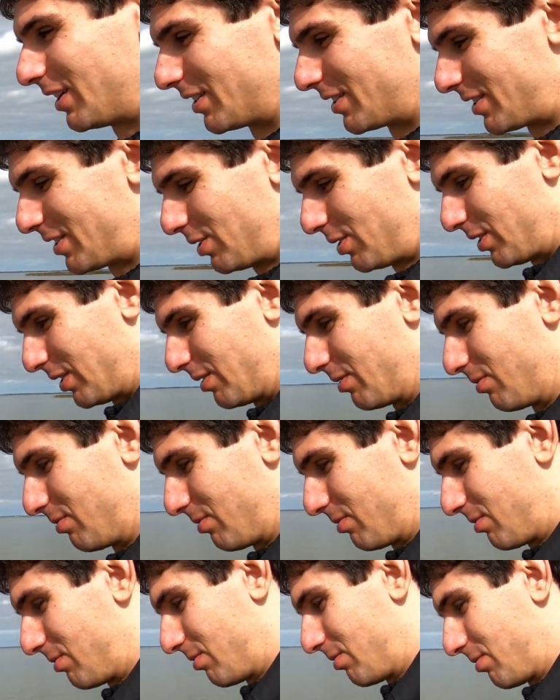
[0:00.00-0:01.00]
It's still in,
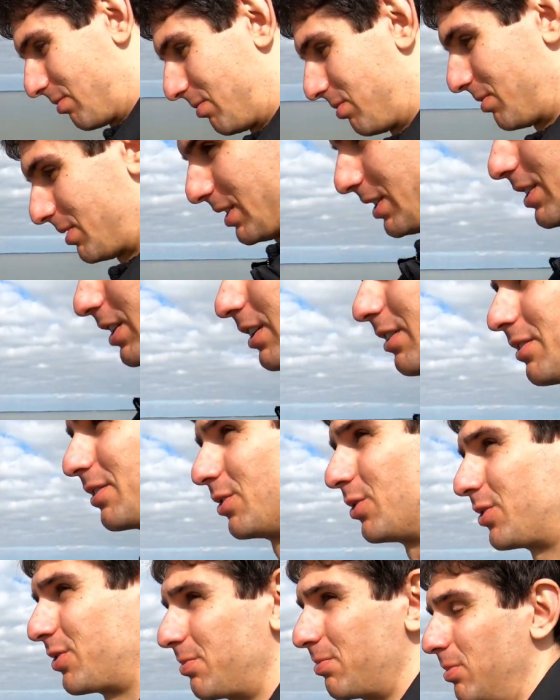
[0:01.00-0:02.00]
I don't know, it looks